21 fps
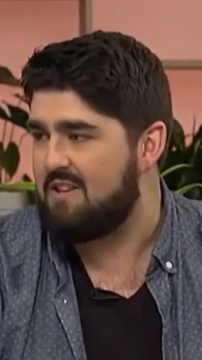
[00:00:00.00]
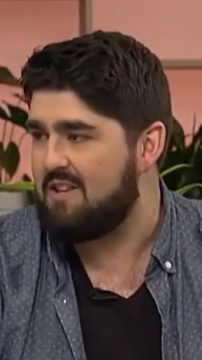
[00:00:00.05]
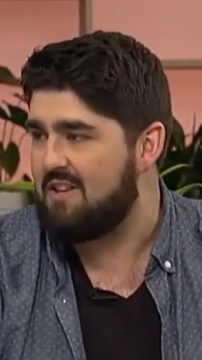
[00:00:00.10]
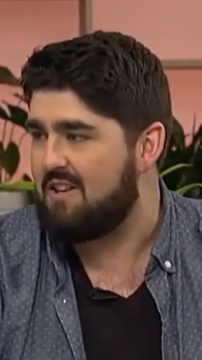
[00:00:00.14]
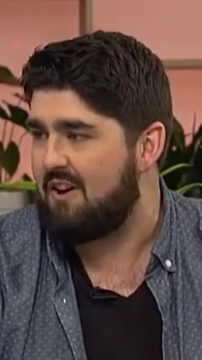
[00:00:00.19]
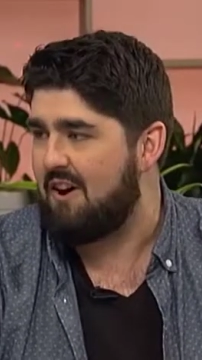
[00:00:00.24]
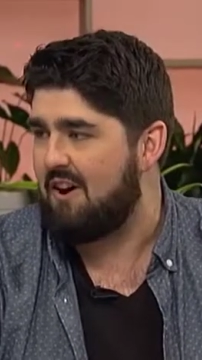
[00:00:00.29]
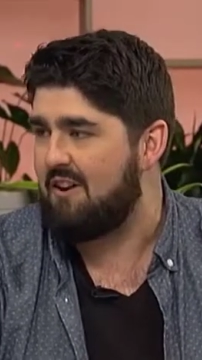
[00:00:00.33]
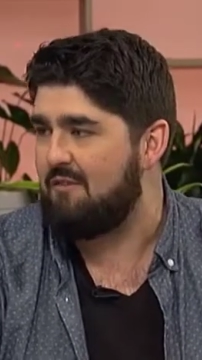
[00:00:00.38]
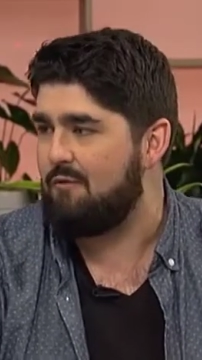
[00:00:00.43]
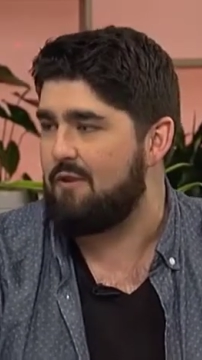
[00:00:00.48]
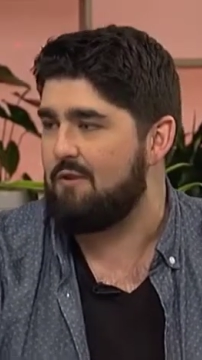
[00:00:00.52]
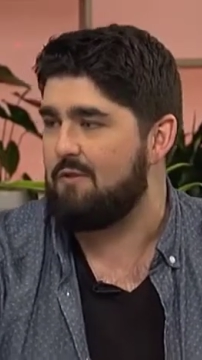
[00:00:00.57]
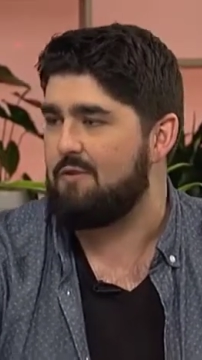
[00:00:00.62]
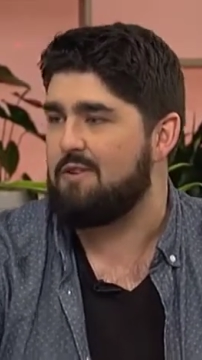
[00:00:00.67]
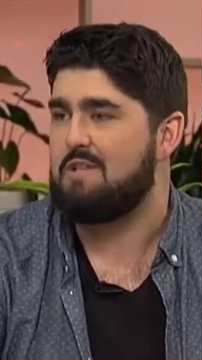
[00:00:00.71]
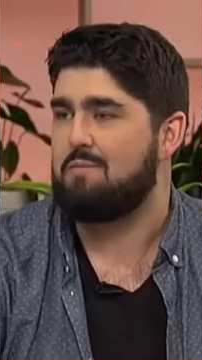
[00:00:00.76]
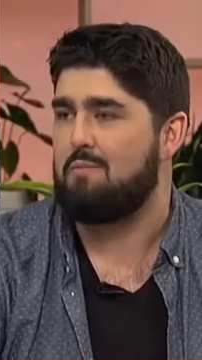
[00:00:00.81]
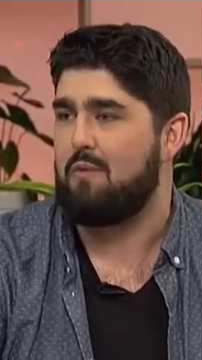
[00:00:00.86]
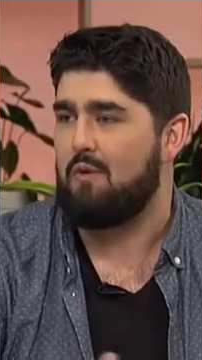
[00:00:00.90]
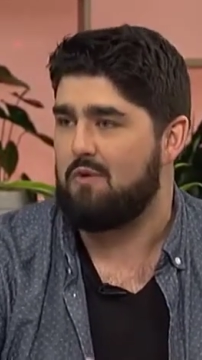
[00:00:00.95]
to, you kind of want to
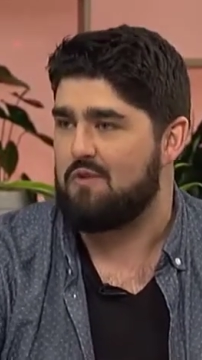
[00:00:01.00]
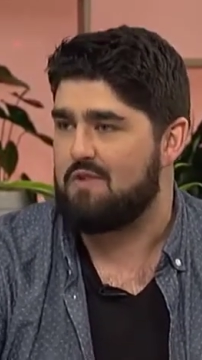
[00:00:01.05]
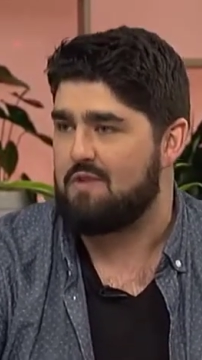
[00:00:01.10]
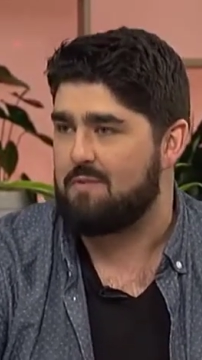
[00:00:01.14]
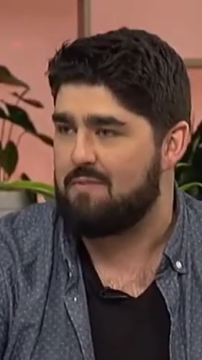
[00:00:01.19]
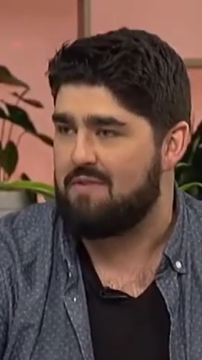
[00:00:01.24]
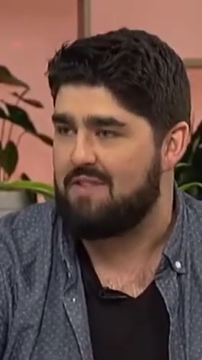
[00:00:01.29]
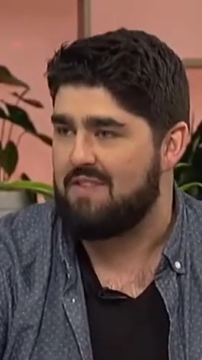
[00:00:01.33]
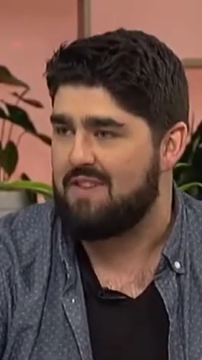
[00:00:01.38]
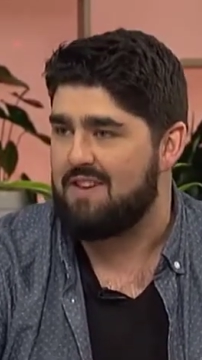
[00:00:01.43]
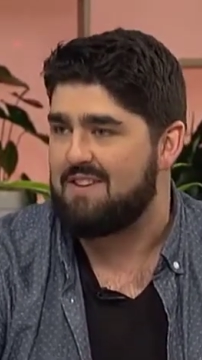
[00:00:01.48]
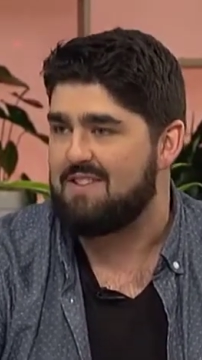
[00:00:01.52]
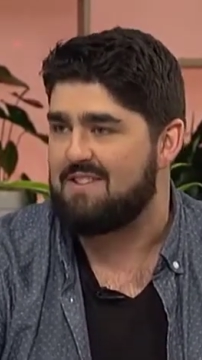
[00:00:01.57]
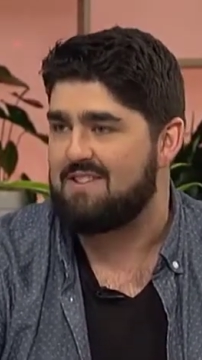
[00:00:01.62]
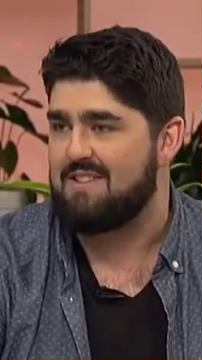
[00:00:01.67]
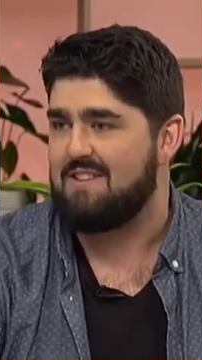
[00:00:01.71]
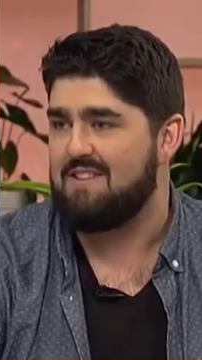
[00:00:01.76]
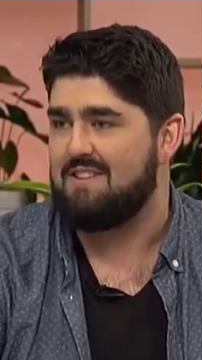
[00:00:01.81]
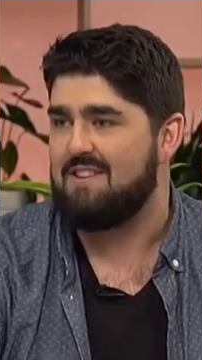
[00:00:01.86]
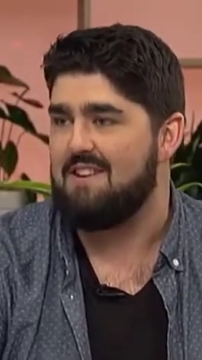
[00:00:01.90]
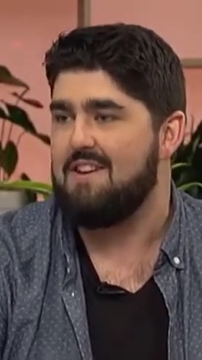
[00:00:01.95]
explore some
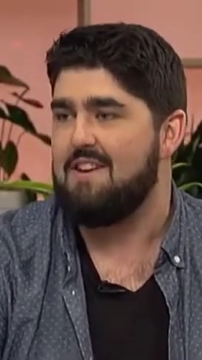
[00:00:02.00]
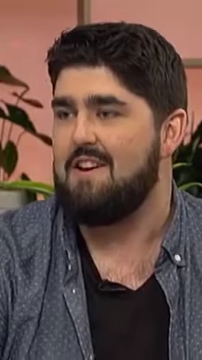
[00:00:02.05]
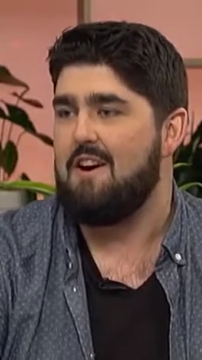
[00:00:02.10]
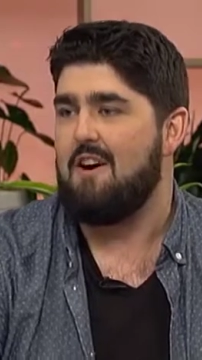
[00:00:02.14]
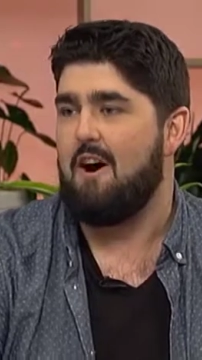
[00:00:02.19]
things and